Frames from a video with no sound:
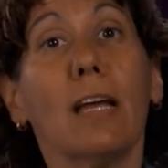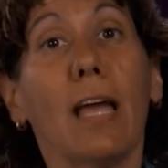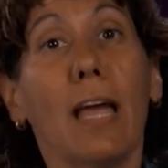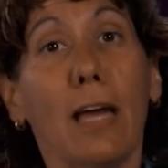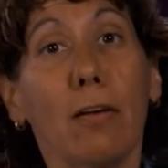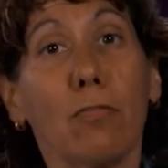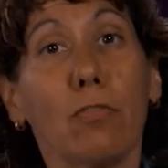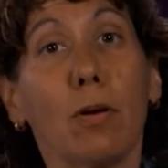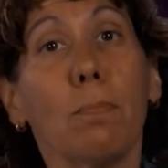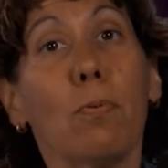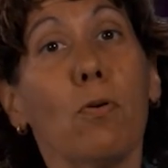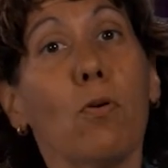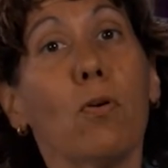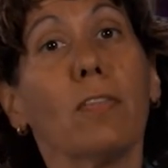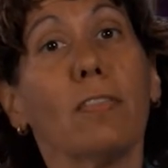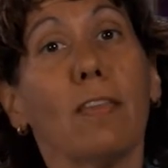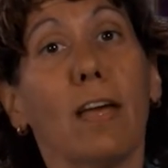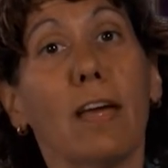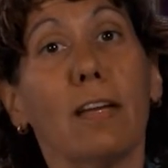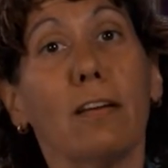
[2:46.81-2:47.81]
and
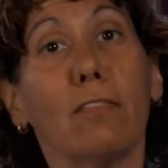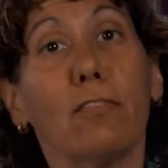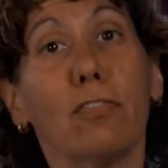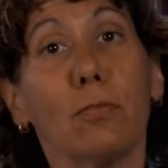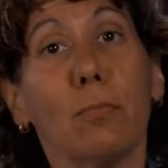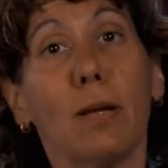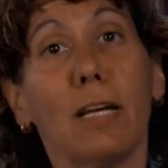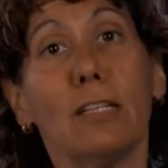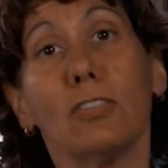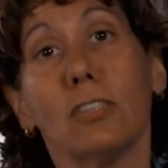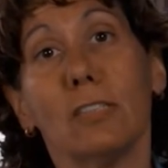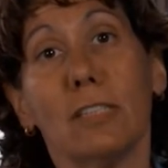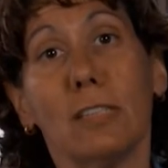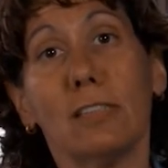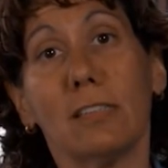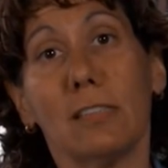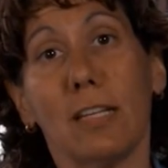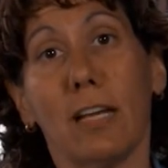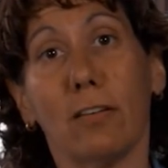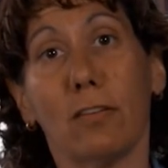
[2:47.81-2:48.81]
report that information in
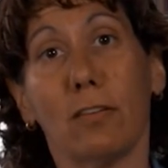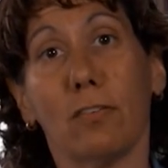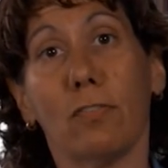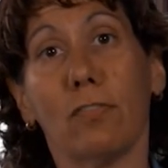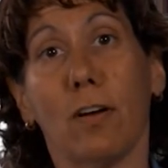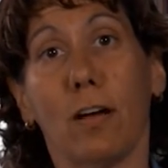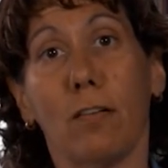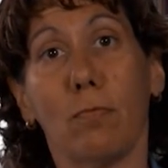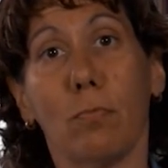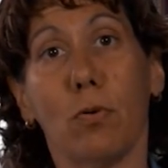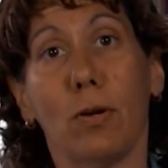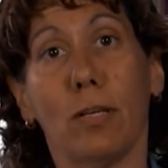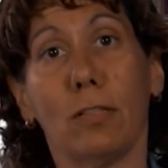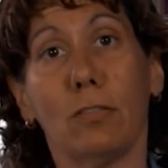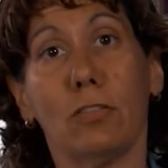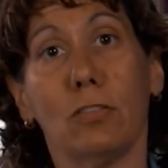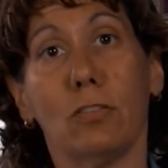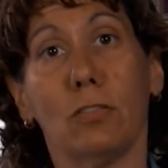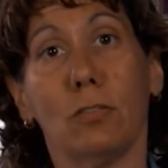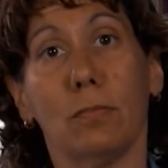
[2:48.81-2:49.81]
Standard
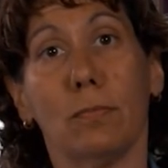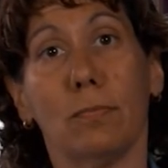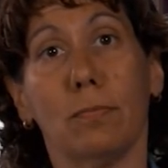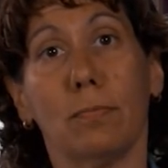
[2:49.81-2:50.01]
5.2.